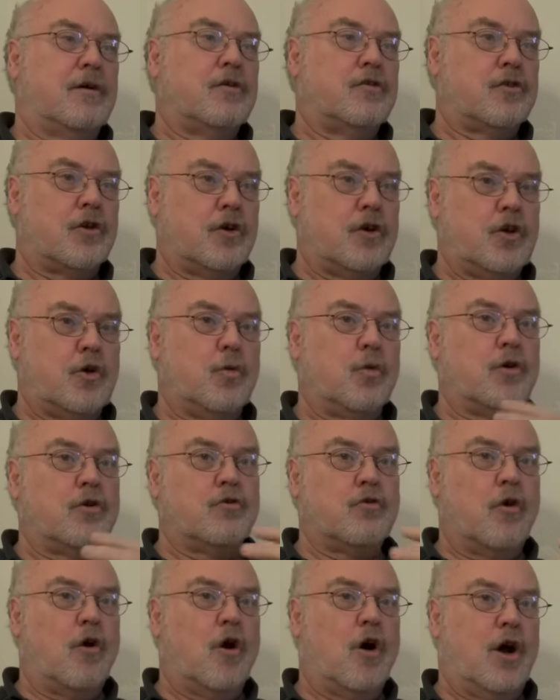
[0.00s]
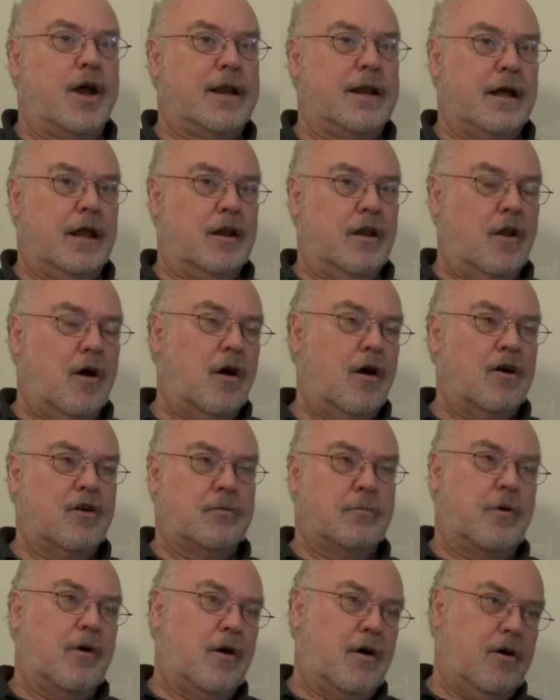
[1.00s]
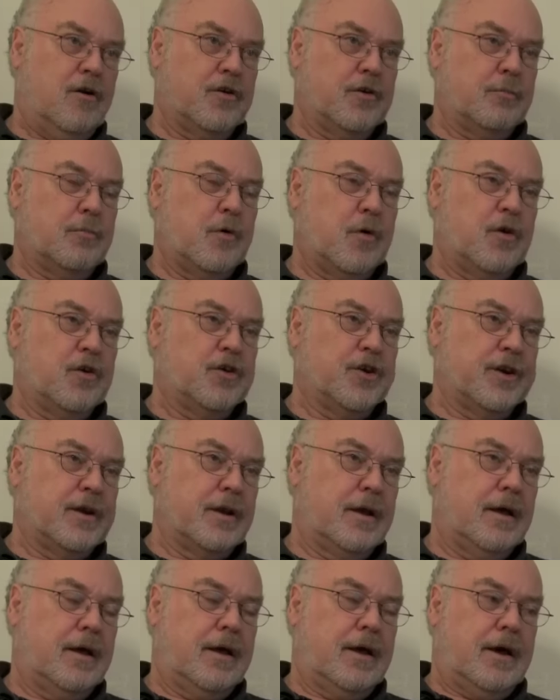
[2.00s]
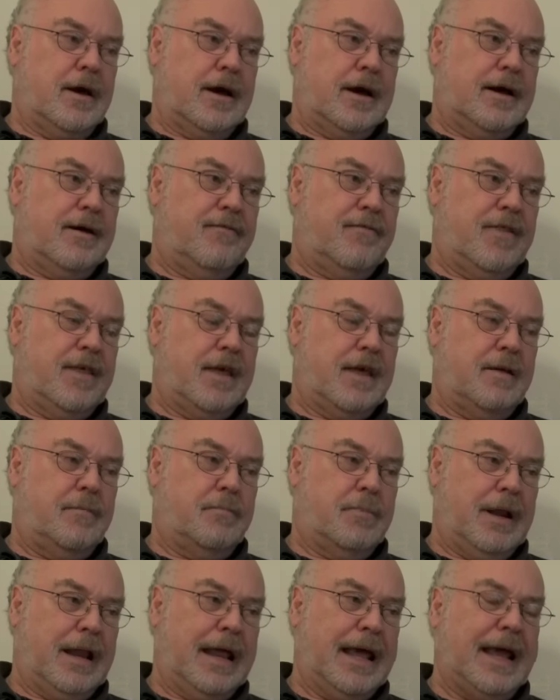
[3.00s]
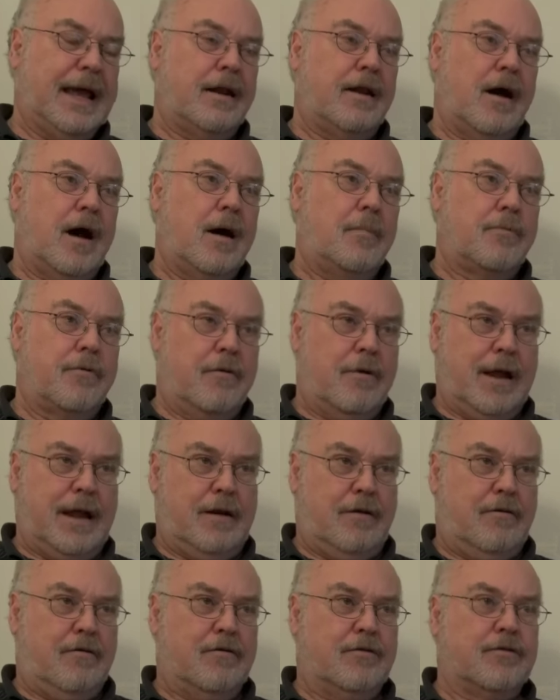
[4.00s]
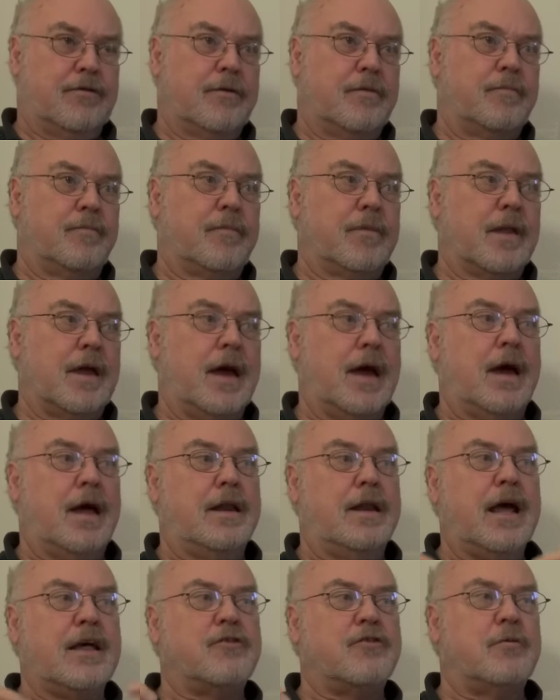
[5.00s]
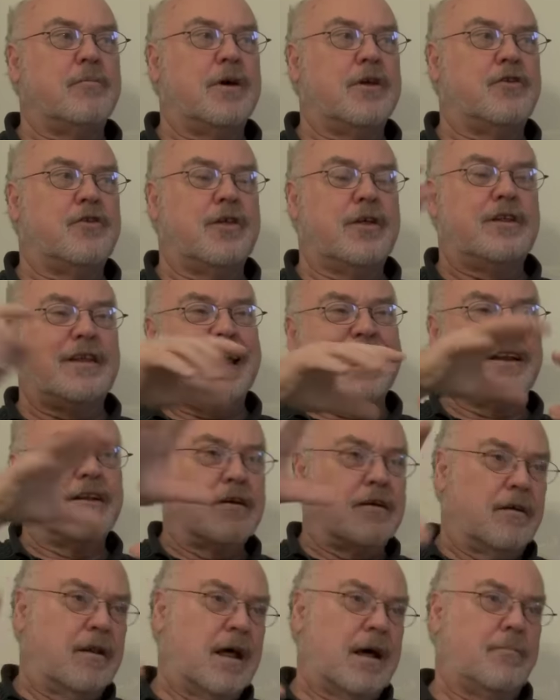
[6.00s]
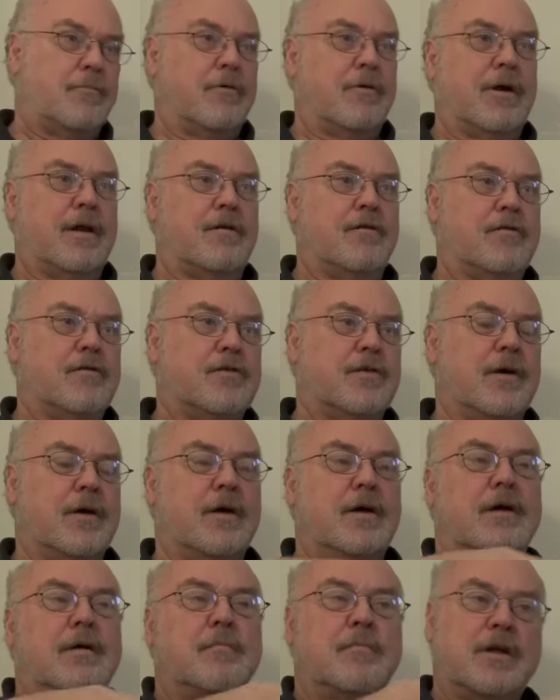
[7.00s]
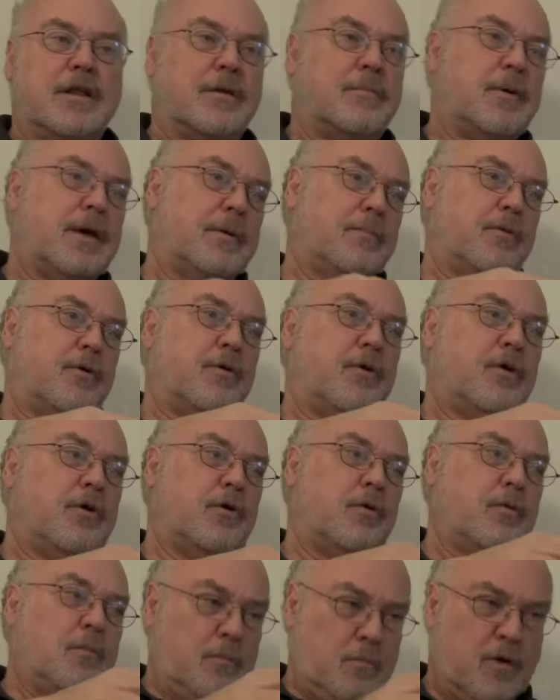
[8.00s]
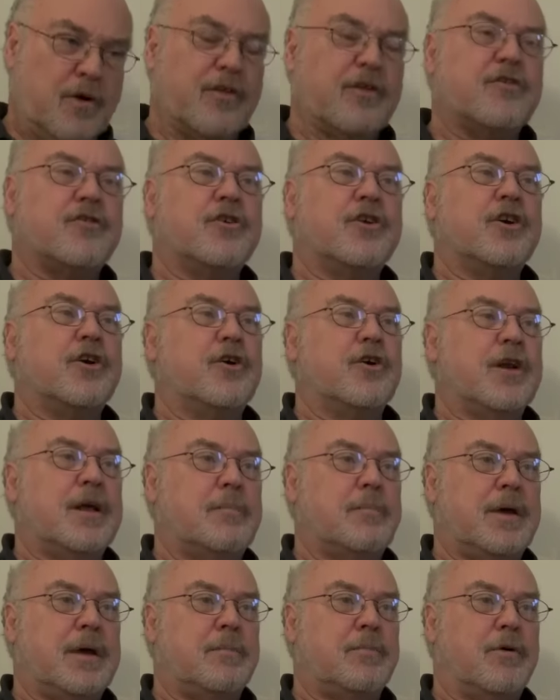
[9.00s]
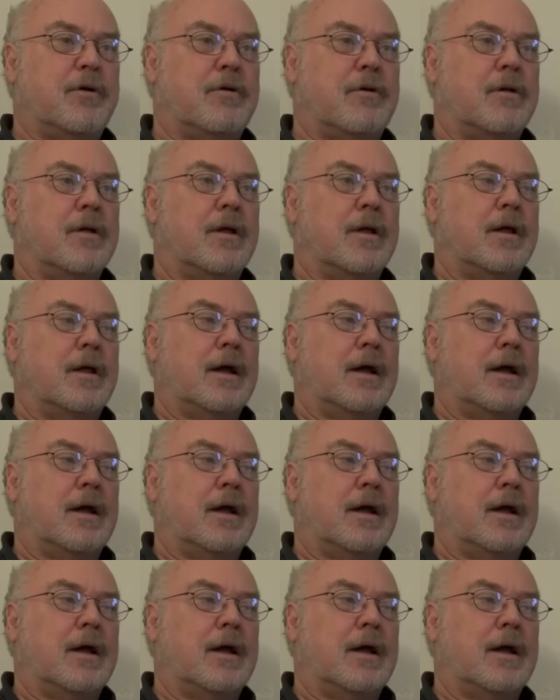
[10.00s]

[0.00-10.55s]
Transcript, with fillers: So you were drawing a large par portion of the plant operators, and not so much the technical operators, but the people who were the security people,